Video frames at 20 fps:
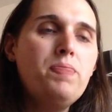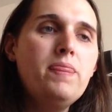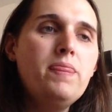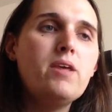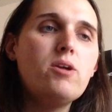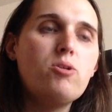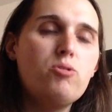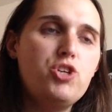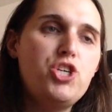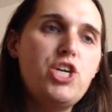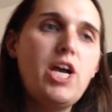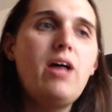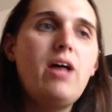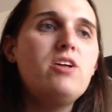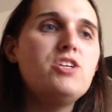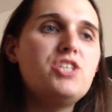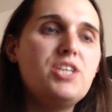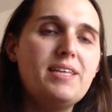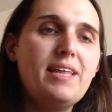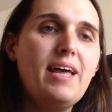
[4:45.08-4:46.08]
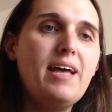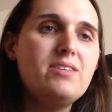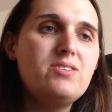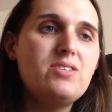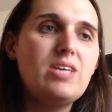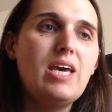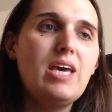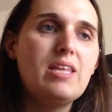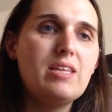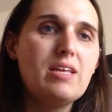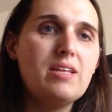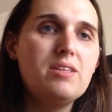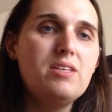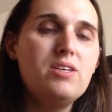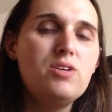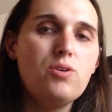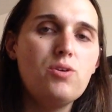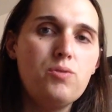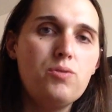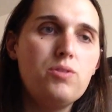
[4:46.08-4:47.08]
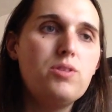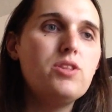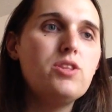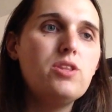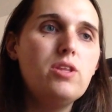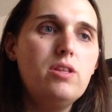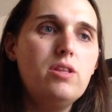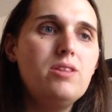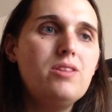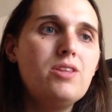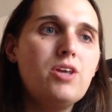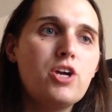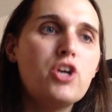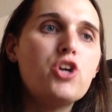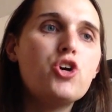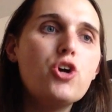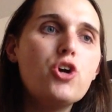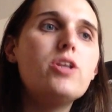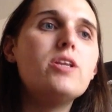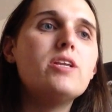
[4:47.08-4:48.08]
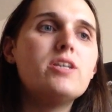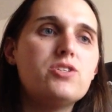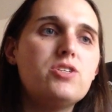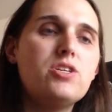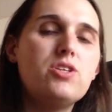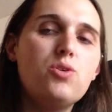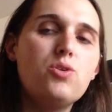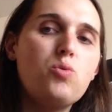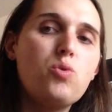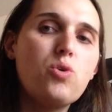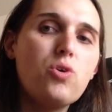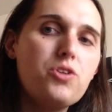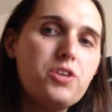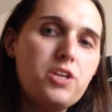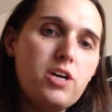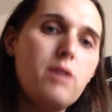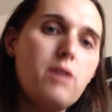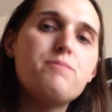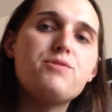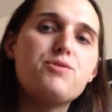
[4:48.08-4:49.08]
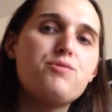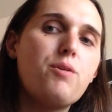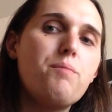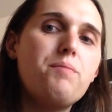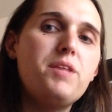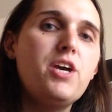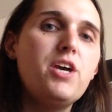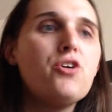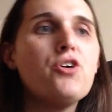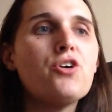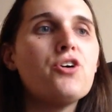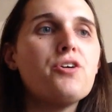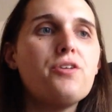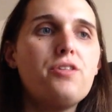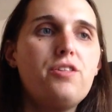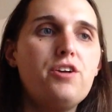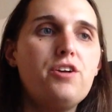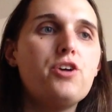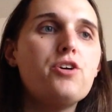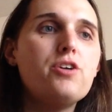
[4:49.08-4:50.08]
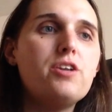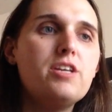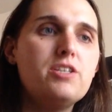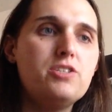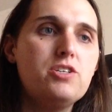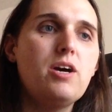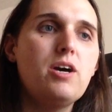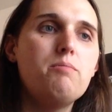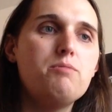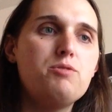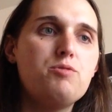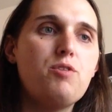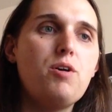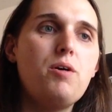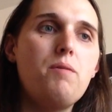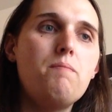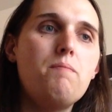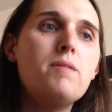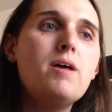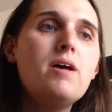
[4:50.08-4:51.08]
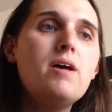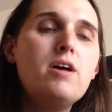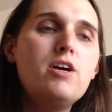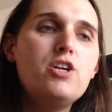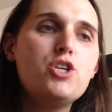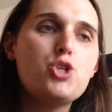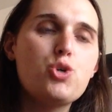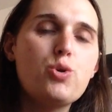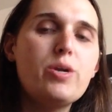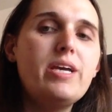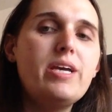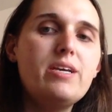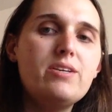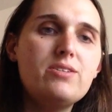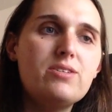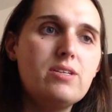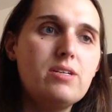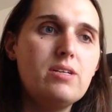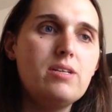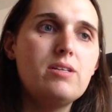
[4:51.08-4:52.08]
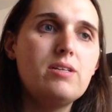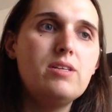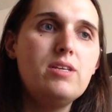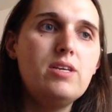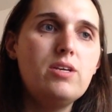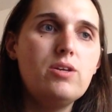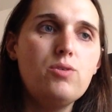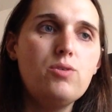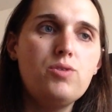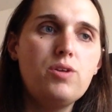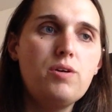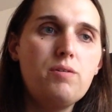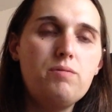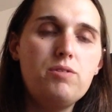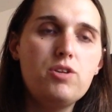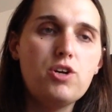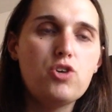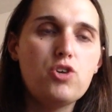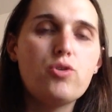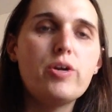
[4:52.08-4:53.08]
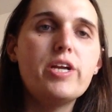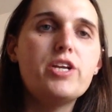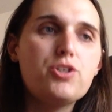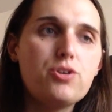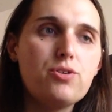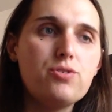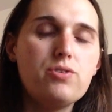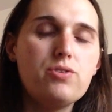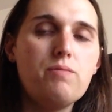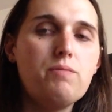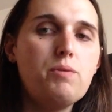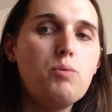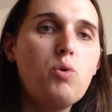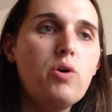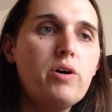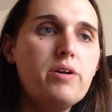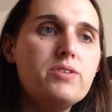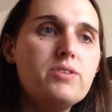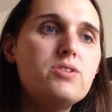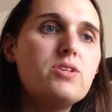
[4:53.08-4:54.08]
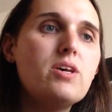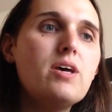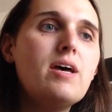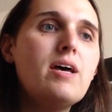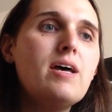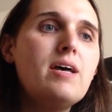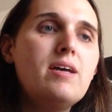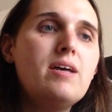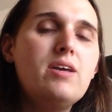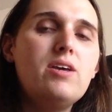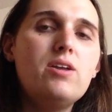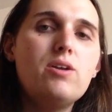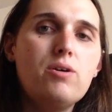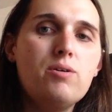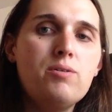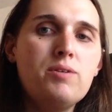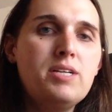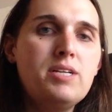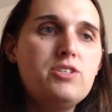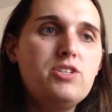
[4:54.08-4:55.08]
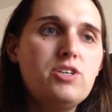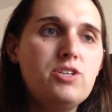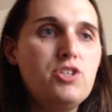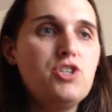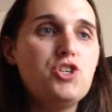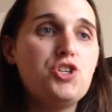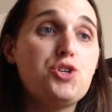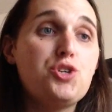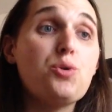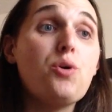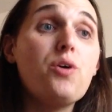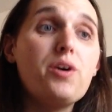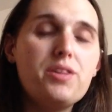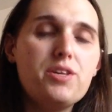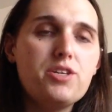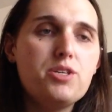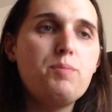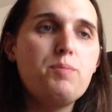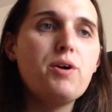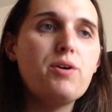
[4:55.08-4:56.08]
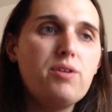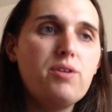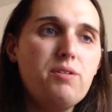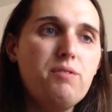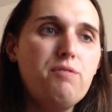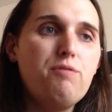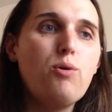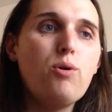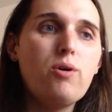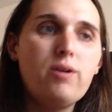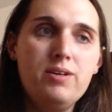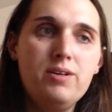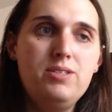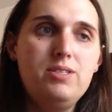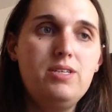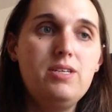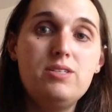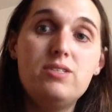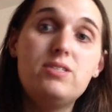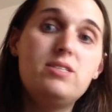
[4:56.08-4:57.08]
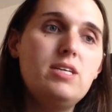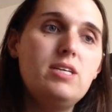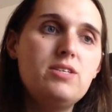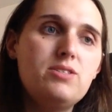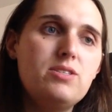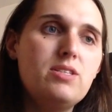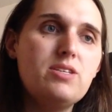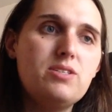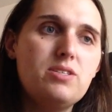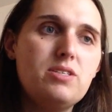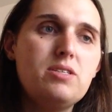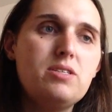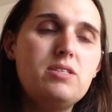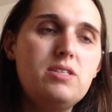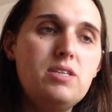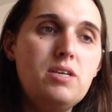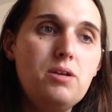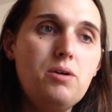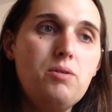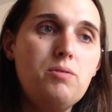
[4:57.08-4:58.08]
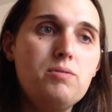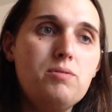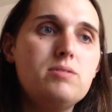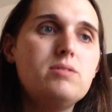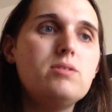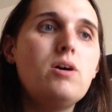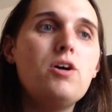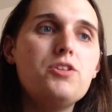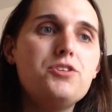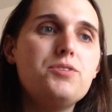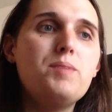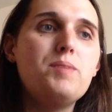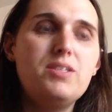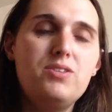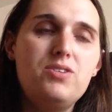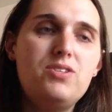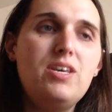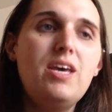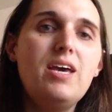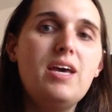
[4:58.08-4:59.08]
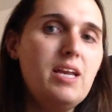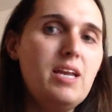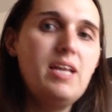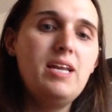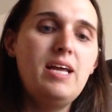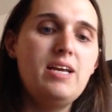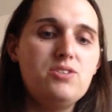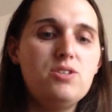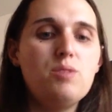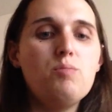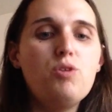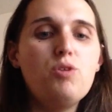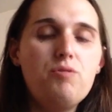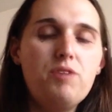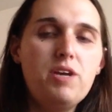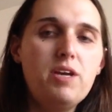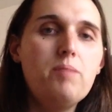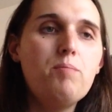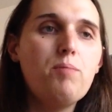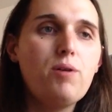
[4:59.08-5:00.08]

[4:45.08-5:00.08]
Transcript: you know challenging that, saying that you know the goodness in the world comes from the earth. The goodness comes from trees and you know the the creatures of the woods. You know, and to destroy the spirit of the forest is is this you know ultimate sin. And as the movie